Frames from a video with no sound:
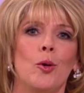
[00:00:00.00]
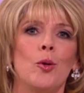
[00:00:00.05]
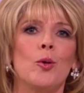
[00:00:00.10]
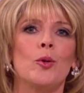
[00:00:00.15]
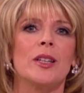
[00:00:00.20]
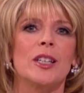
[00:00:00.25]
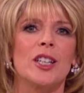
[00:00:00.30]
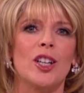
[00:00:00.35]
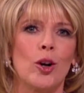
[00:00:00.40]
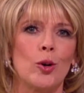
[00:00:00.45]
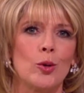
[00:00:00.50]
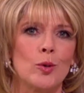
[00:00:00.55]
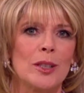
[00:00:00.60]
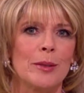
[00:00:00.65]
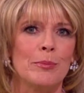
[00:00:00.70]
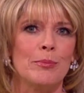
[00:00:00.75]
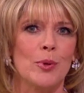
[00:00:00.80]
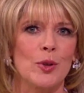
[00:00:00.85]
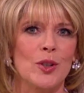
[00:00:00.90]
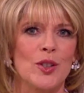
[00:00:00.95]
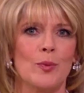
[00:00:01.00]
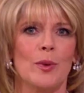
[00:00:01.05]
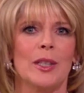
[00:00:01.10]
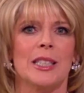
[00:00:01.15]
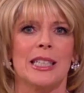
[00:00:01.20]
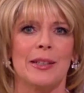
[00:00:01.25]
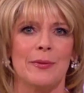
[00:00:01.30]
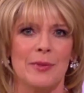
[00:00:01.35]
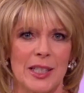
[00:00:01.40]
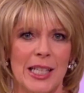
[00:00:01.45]
all the gold embossed
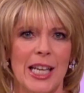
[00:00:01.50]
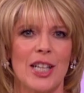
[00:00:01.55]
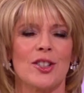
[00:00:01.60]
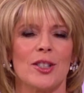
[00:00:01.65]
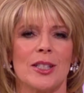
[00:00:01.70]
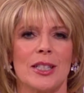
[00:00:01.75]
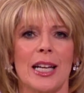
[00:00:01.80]
wedding invitations,